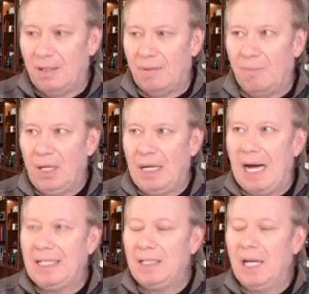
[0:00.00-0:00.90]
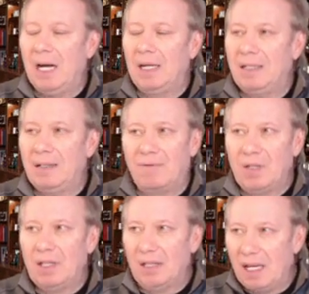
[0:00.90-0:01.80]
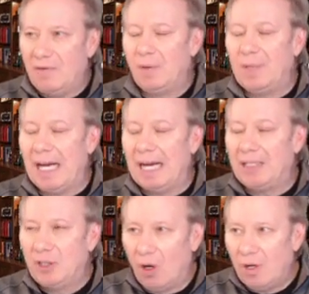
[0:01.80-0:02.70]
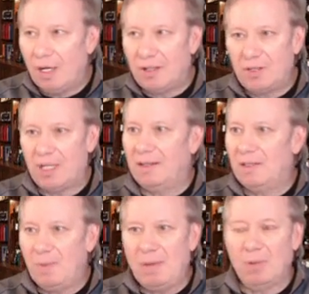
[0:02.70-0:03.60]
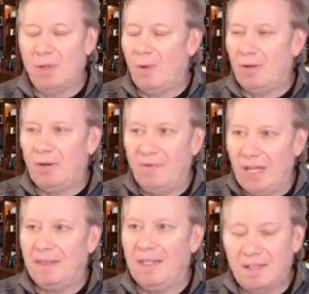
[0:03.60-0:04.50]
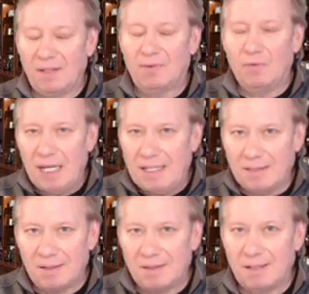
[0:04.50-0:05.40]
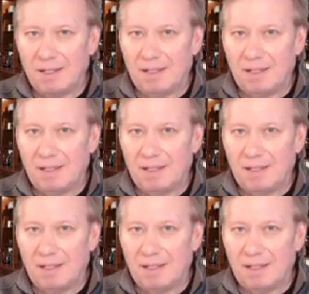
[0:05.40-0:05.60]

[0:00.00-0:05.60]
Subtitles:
But I for the life of me, I don't understand these people that want to invent these different races.